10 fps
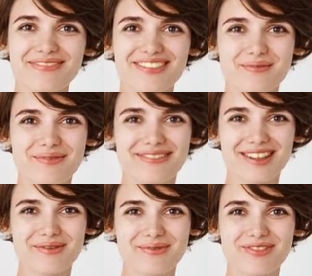This will
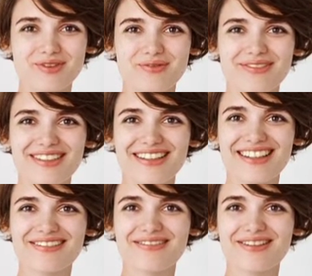allow you to use
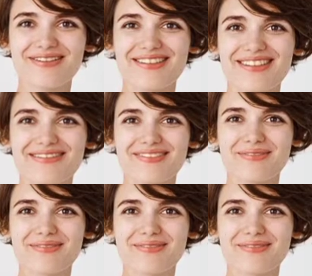DNS tunneling